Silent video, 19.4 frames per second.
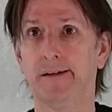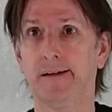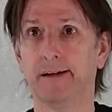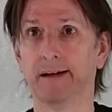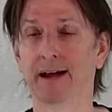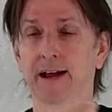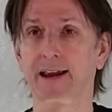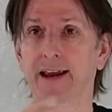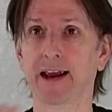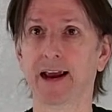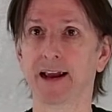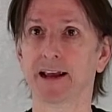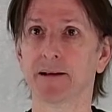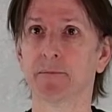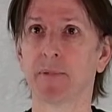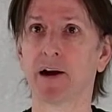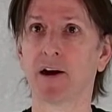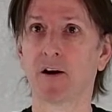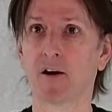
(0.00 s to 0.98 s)
I can't get
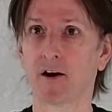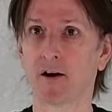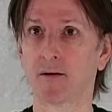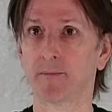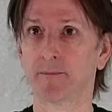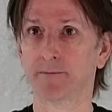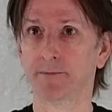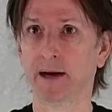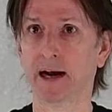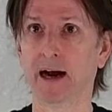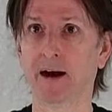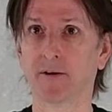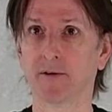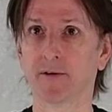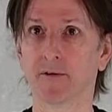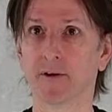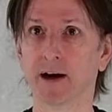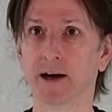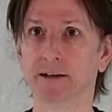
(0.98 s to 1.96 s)
my arm out
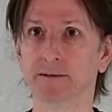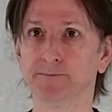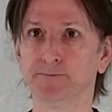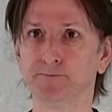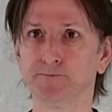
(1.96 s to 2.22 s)
and around.